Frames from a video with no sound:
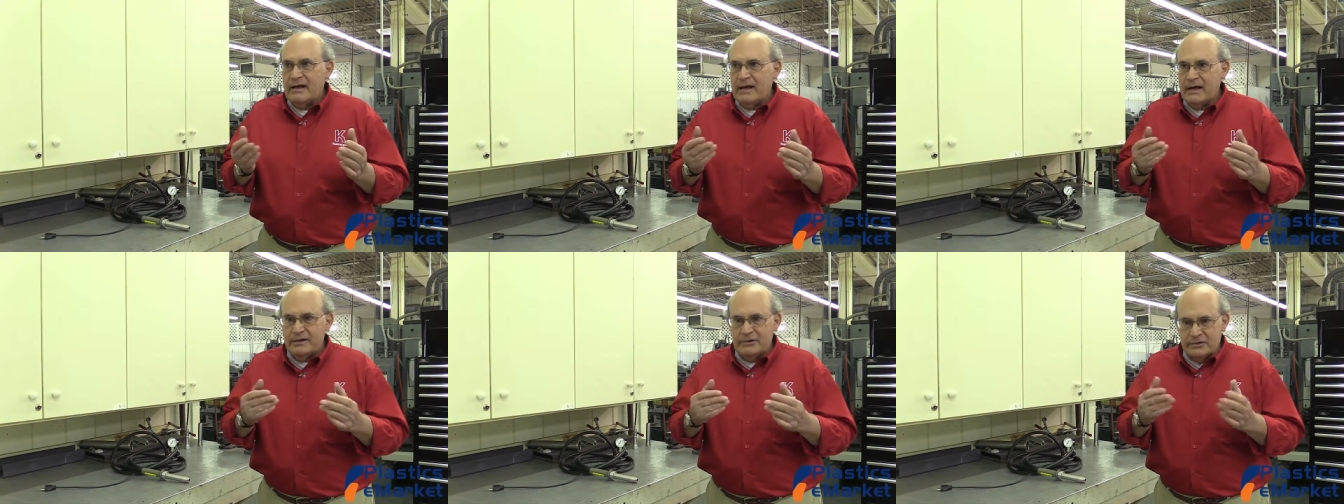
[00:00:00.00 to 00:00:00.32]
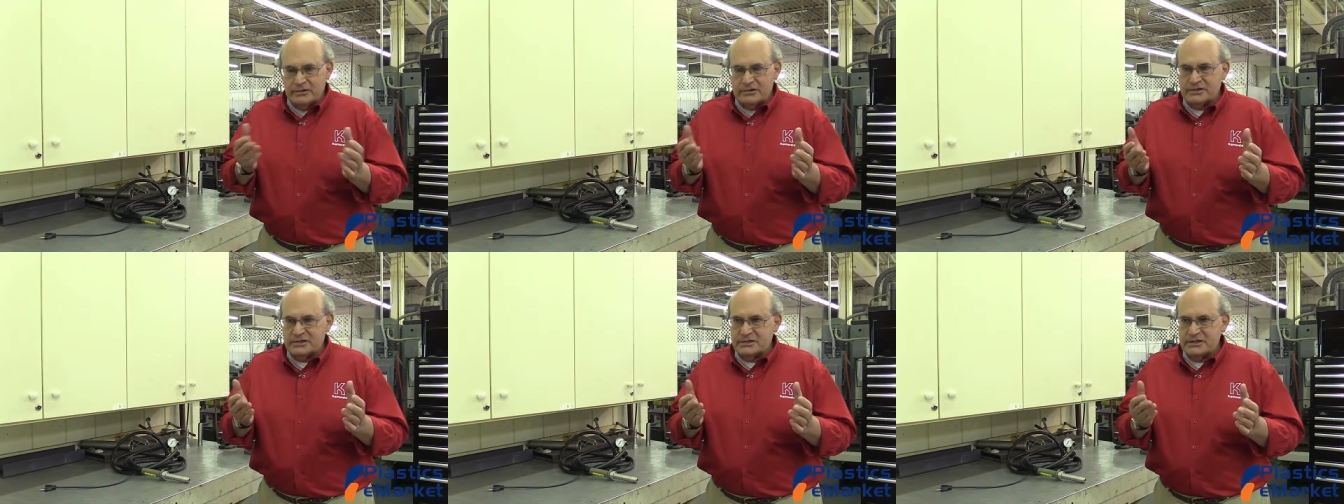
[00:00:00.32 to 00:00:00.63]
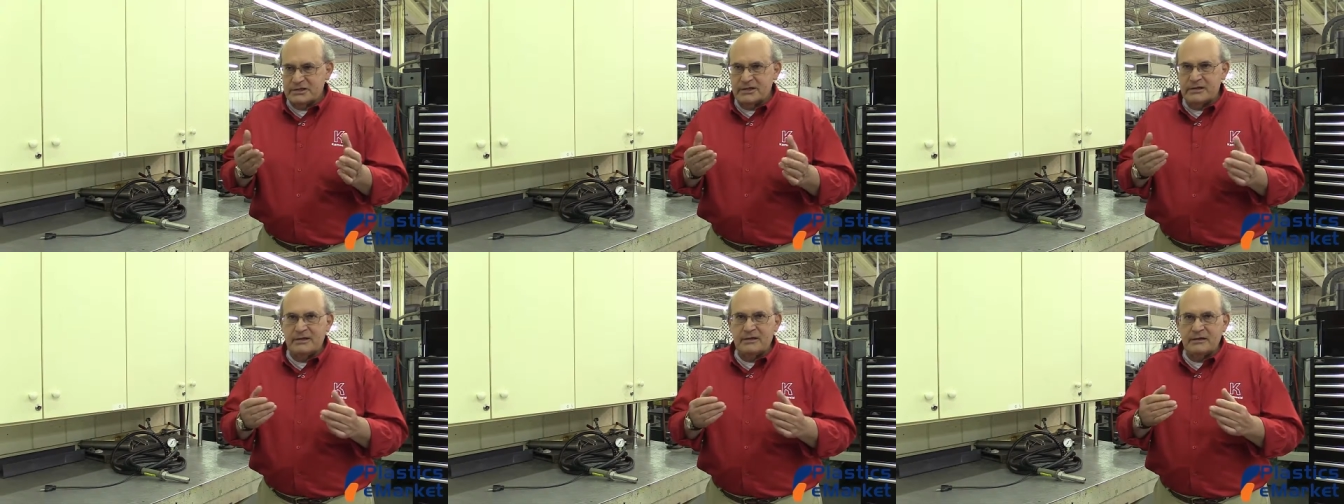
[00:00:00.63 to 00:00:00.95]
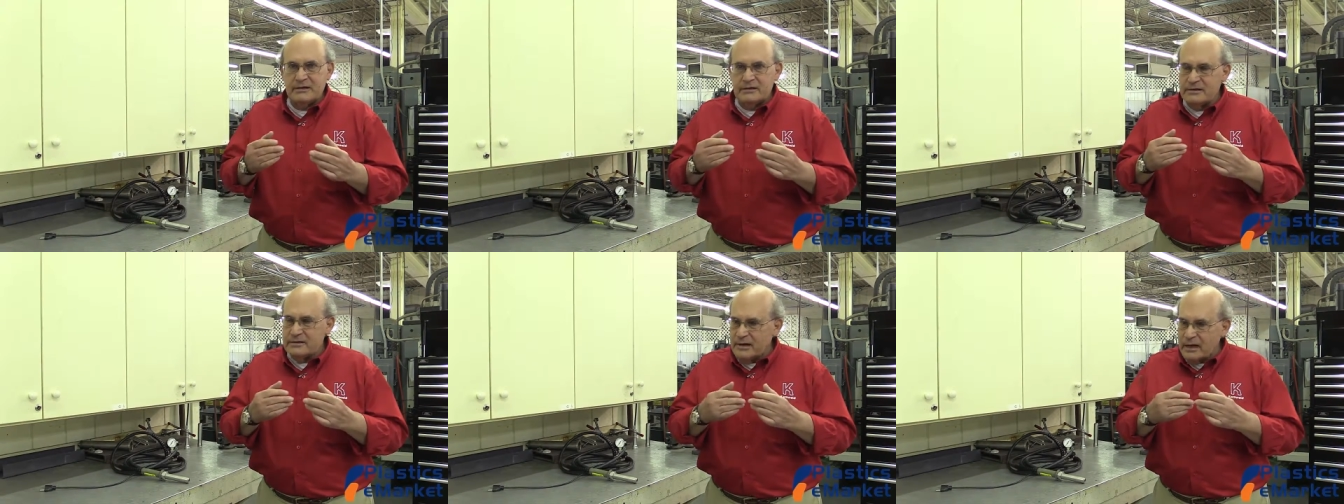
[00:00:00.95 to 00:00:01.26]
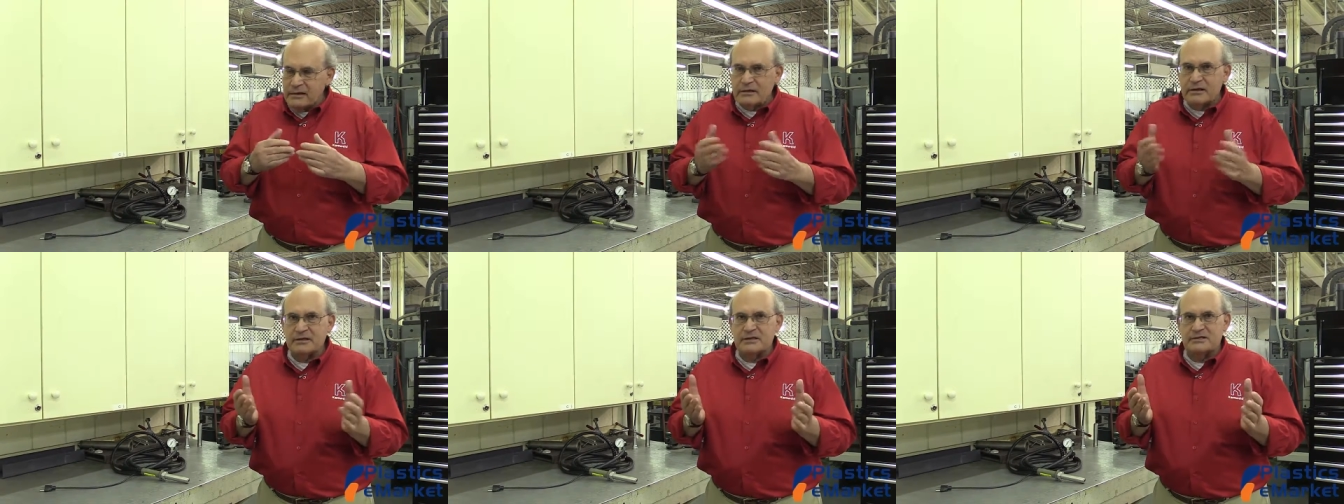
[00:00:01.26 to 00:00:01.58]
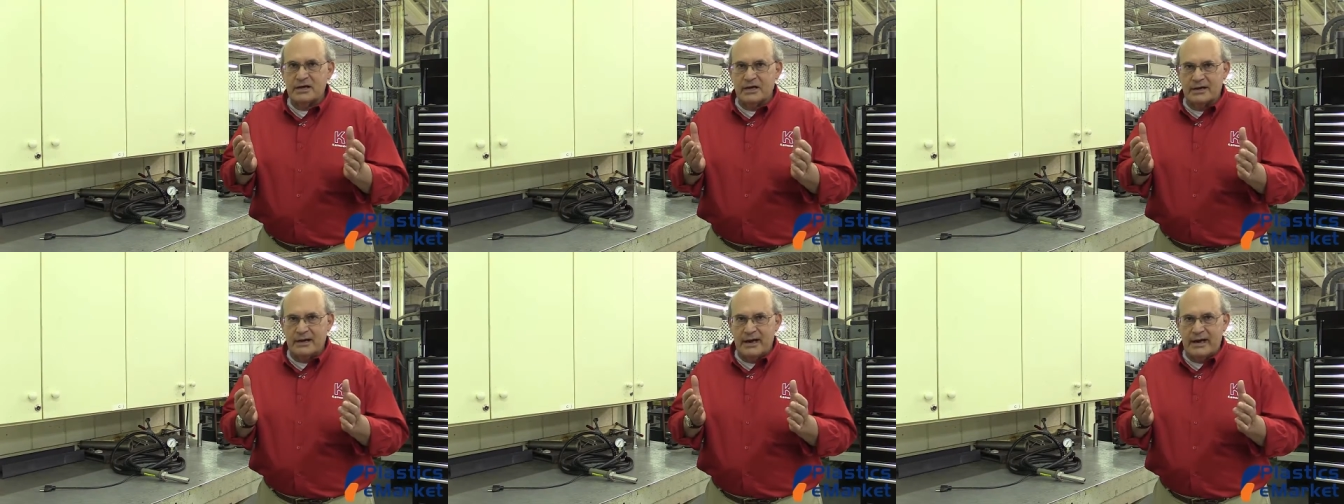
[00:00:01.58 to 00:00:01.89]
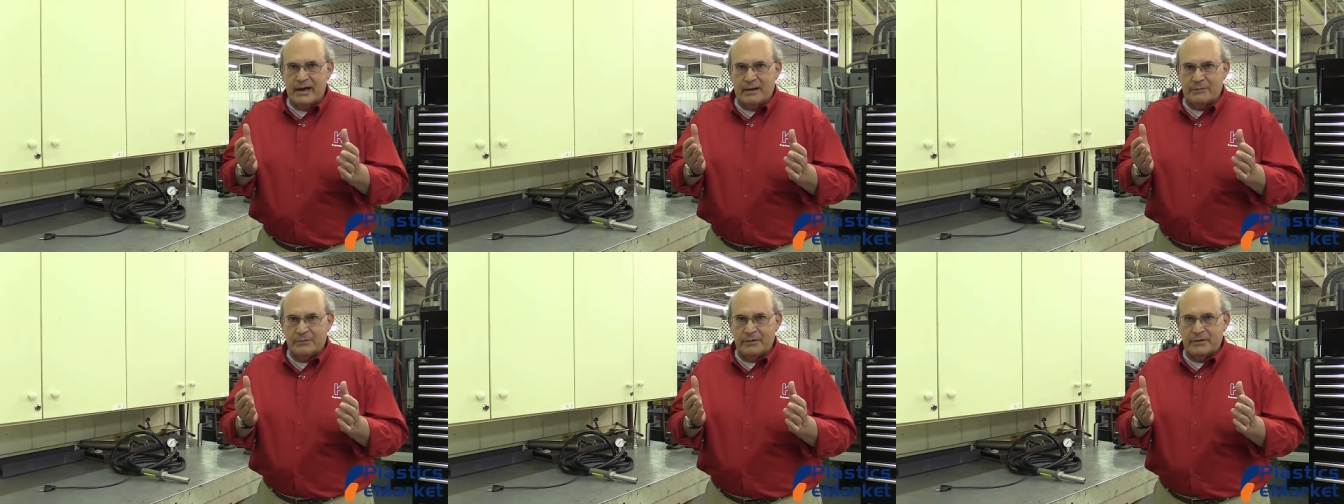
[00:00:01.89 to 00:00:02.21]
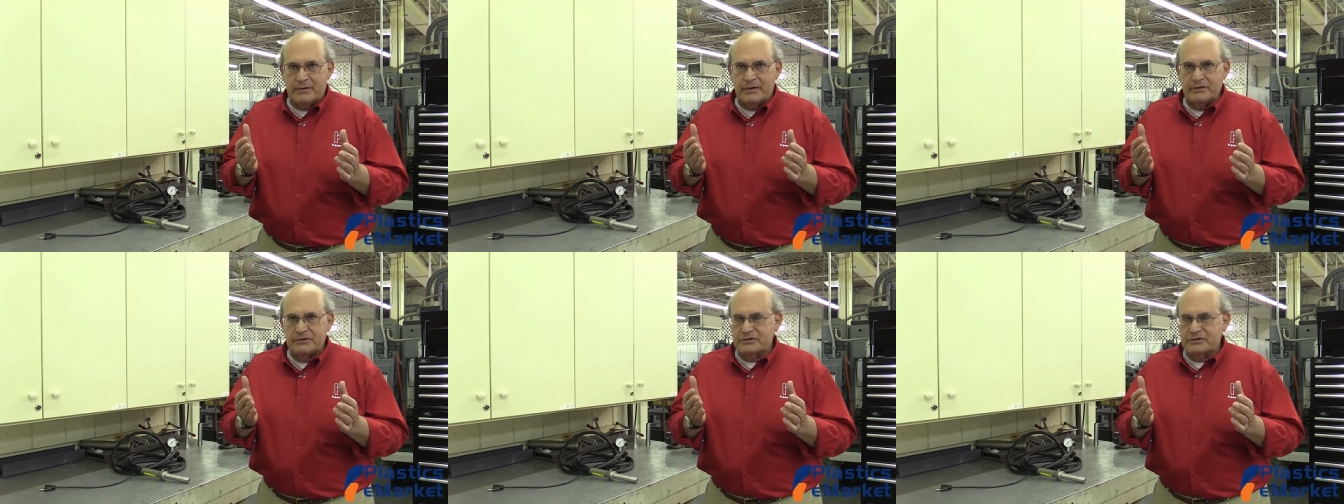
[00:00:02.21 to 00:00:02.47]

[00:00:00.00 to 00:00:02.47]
and you'll see nothing's going to happen.